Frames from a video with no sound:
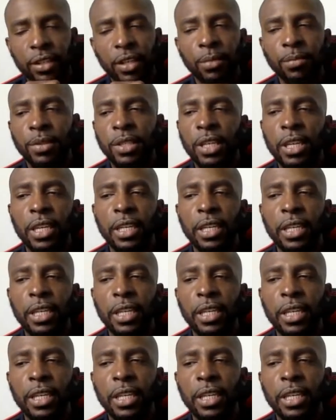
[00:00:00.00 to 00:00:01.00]
Some cities
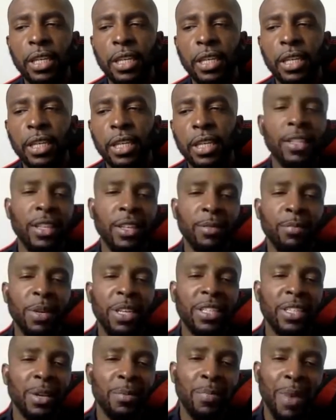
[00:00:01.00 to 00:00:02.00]
they just want a piece of
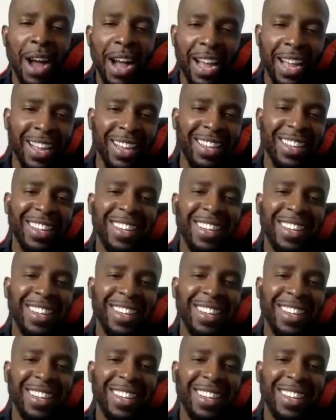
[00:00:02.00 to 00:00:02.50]
the pie,